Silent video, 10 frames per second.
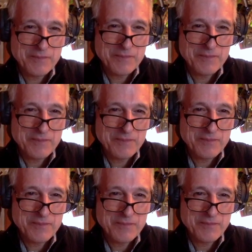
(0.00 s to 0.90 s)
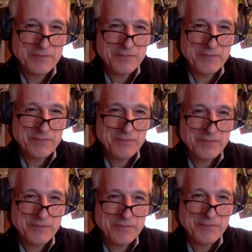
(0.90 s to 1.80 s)

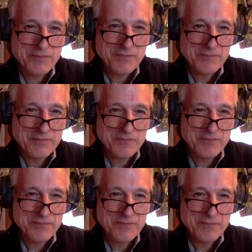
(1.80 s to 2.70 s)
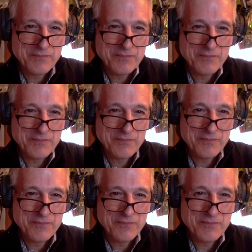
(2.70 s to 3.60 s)

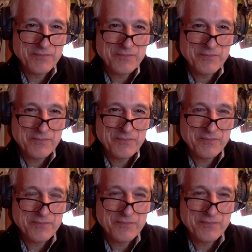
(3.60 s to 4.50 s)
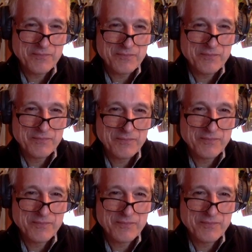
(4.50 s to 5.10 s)
The person shown says nothing.